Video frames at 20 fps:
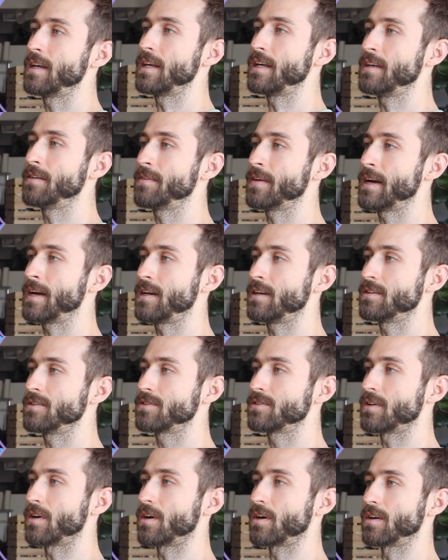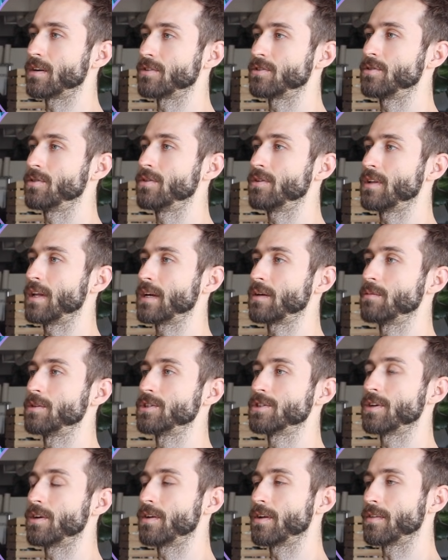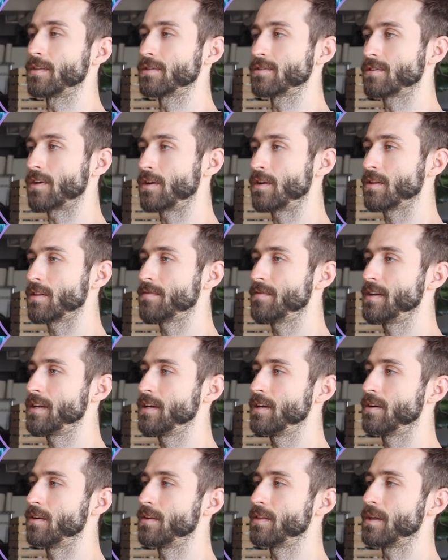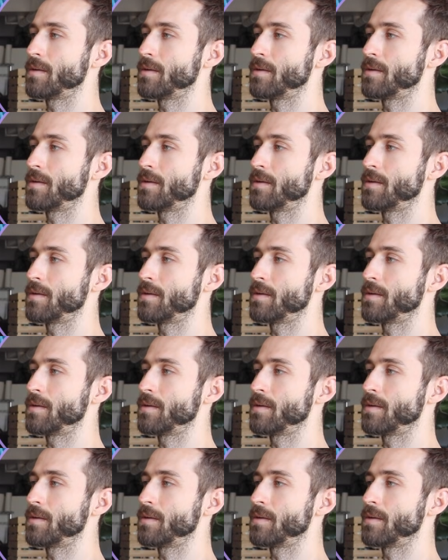Evals are a tool like we showed at the start of the video,